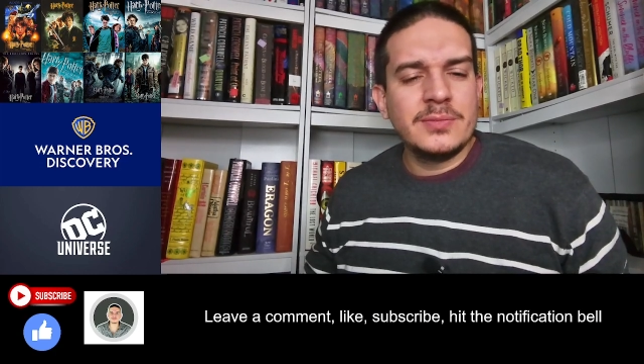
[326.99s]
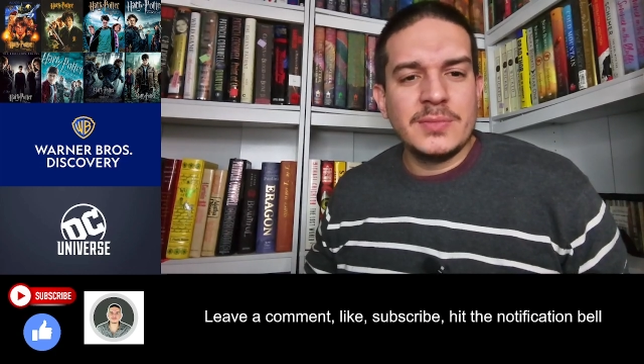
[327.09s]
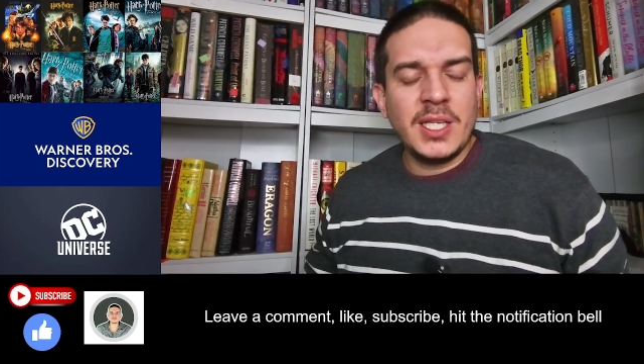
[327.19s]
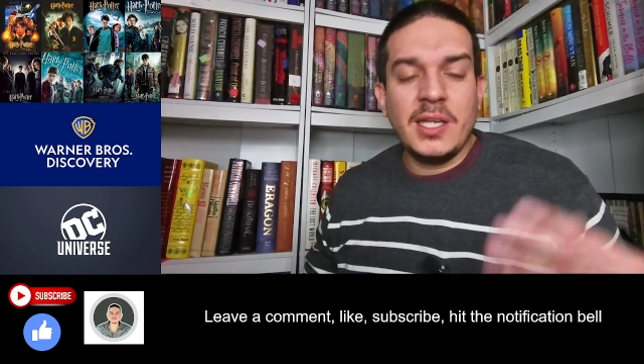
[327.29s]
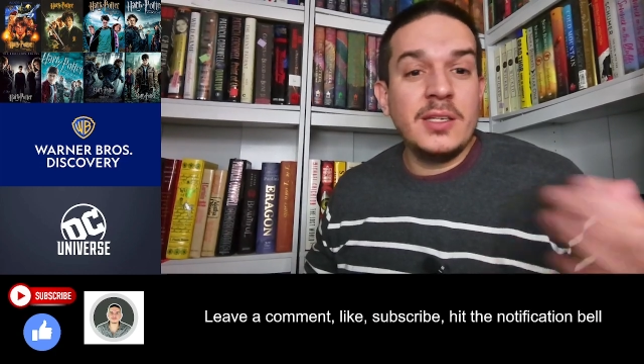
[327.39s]

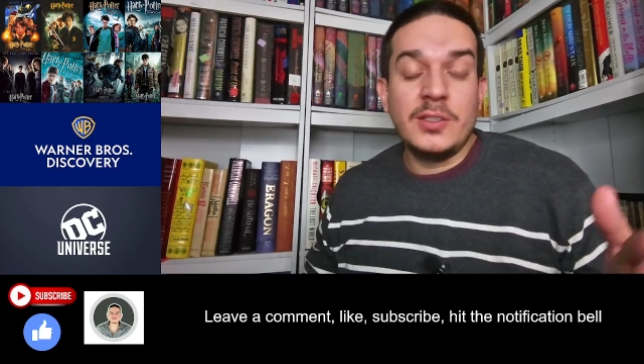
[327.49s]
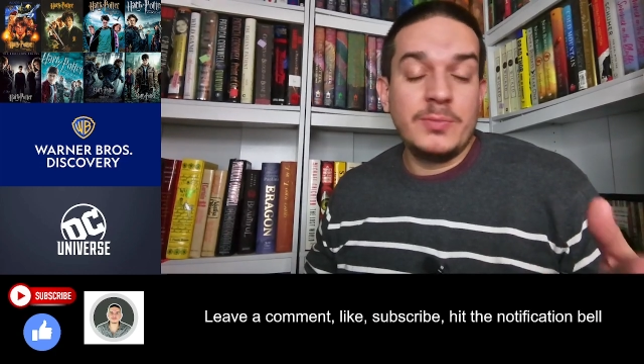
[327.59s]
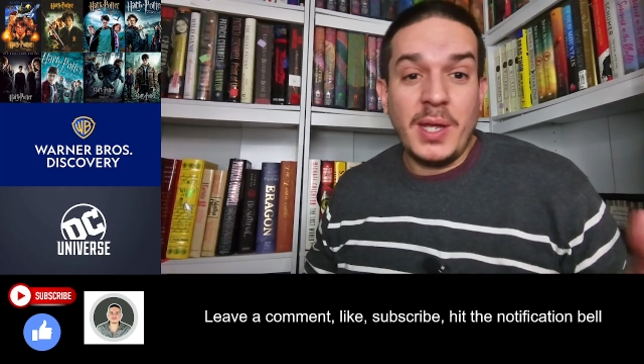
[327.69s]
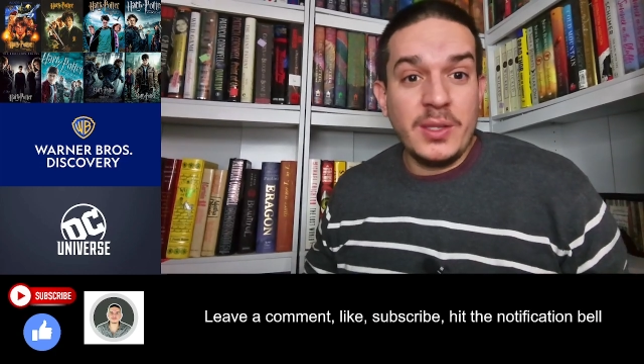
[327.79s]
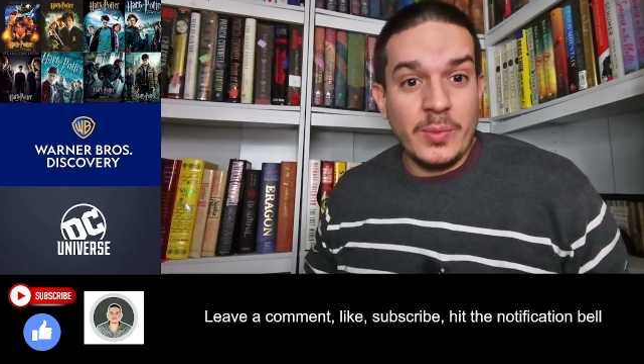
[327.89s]
And
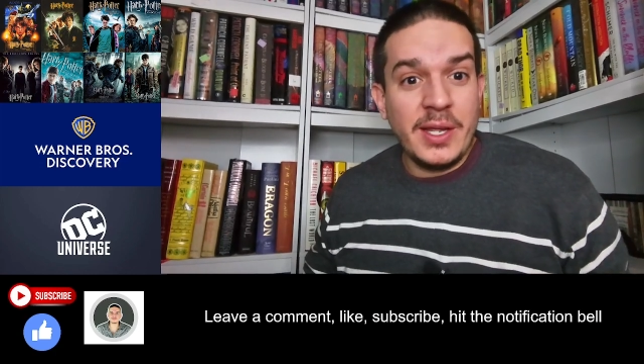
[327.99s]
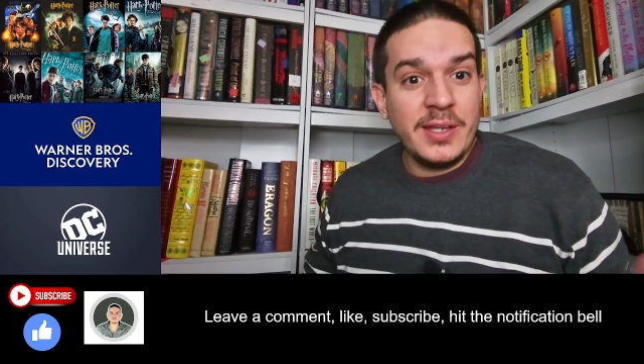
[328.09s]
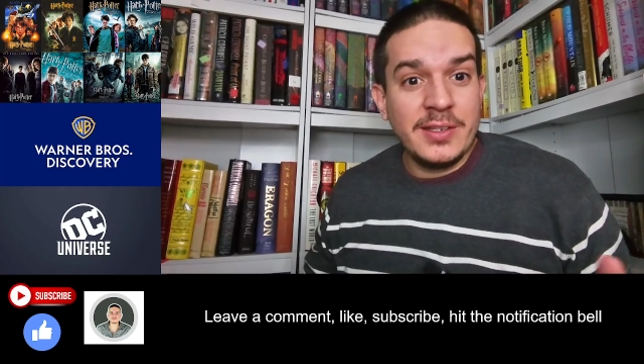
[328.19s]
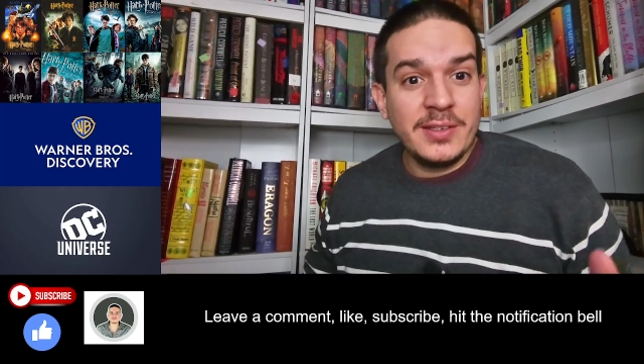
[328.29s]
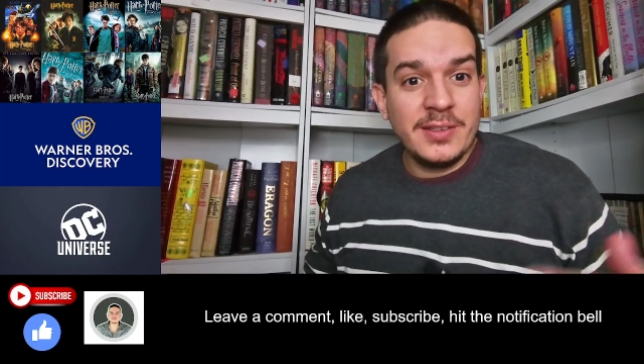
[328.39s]
by the way,
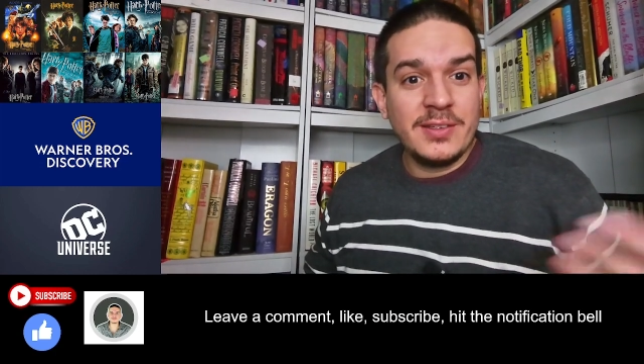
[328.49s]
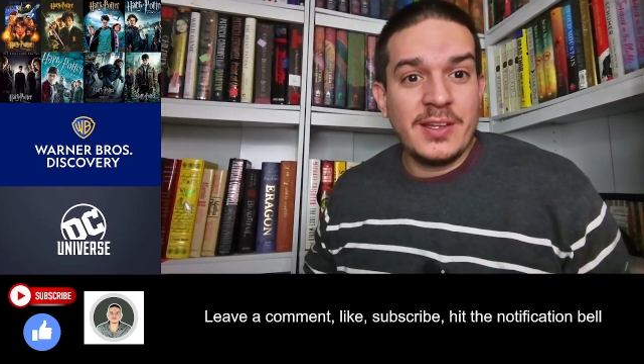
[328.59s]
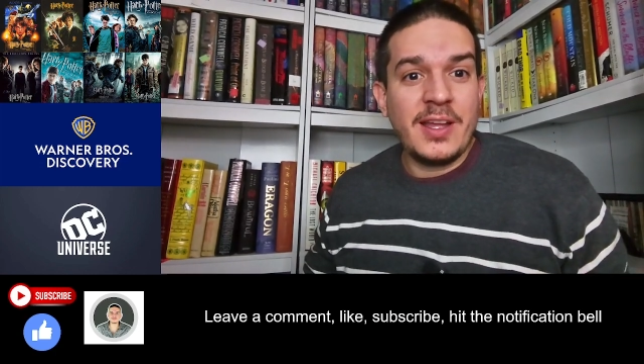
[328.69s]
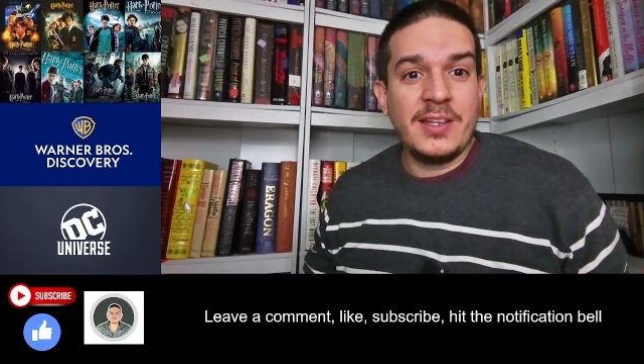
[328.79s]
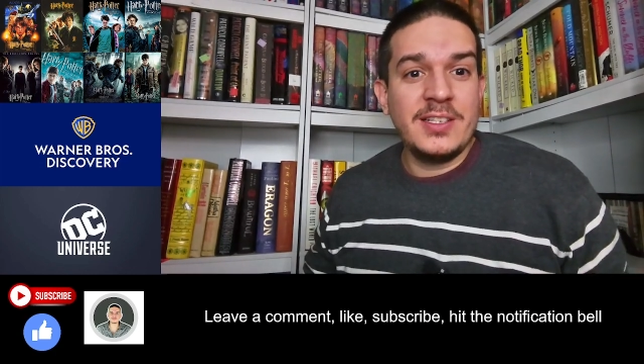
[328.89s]

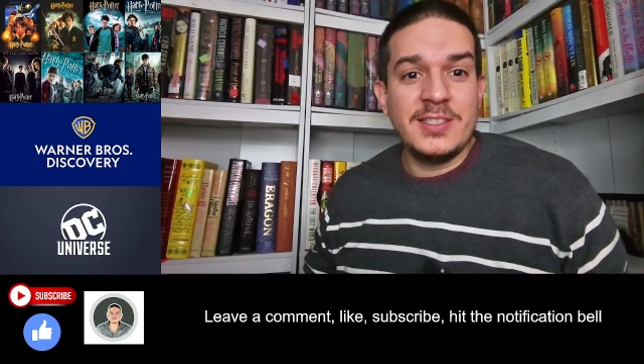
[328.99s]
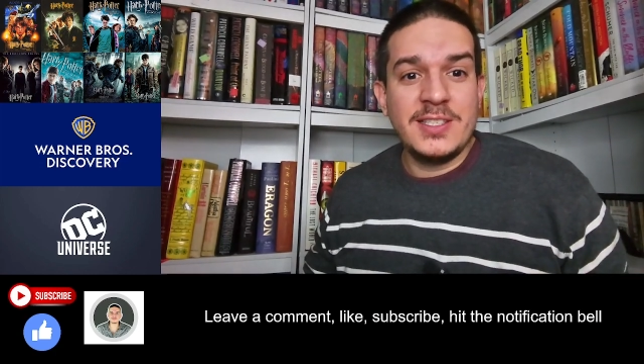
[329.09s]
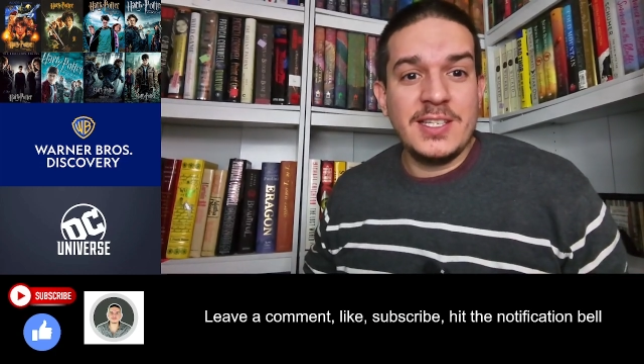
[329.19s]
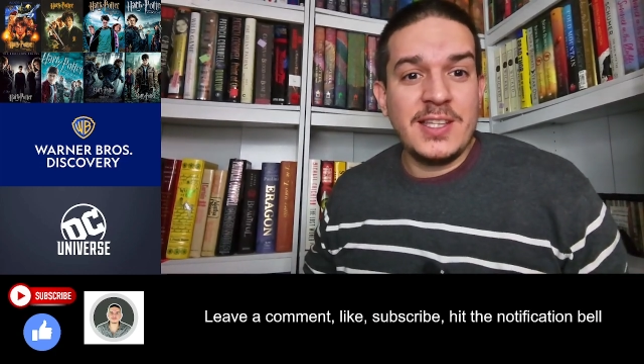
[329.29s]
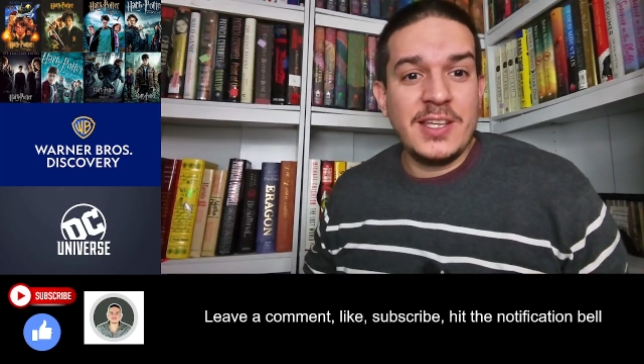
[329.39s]
I did
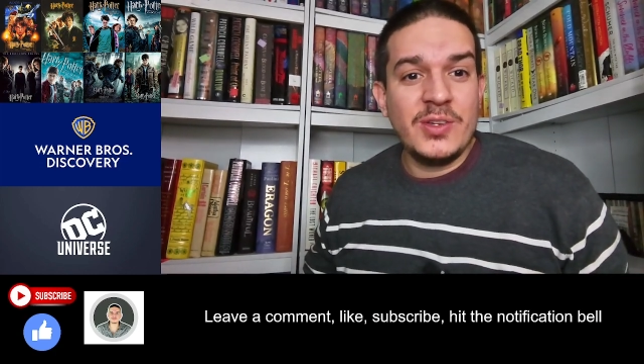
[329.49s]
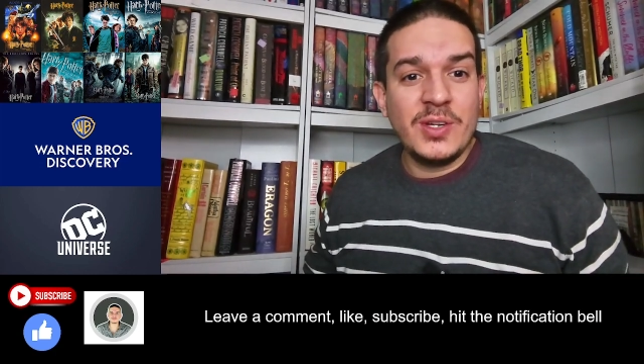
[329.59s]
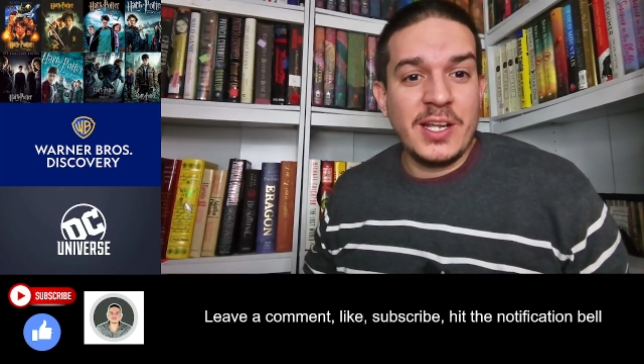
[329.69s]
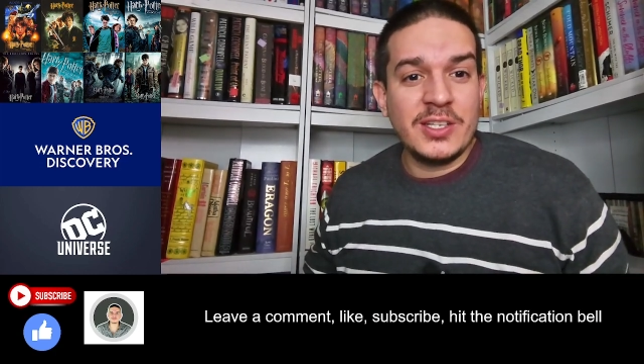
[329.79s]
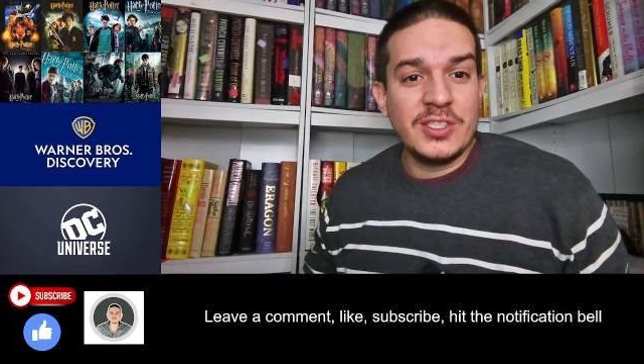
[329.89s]
see that you can
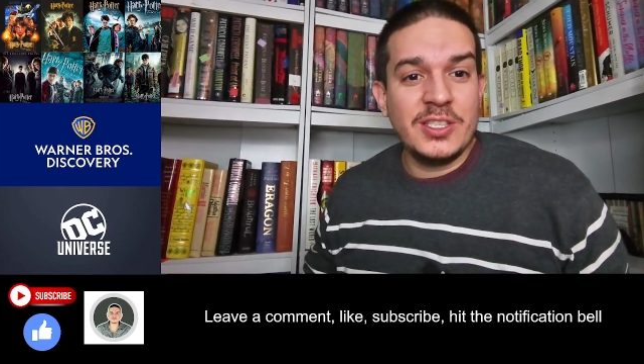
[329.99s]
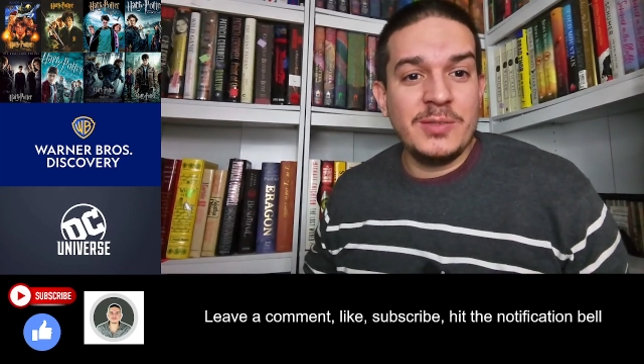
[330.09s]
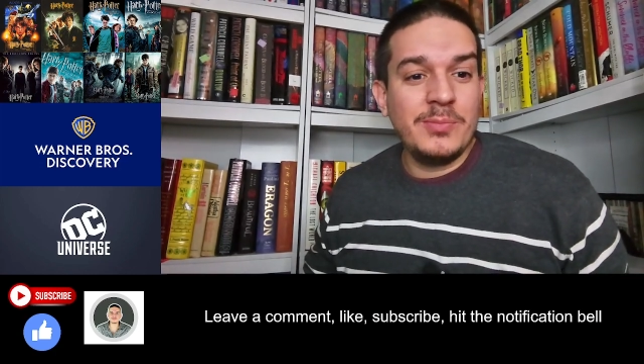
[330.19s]
actually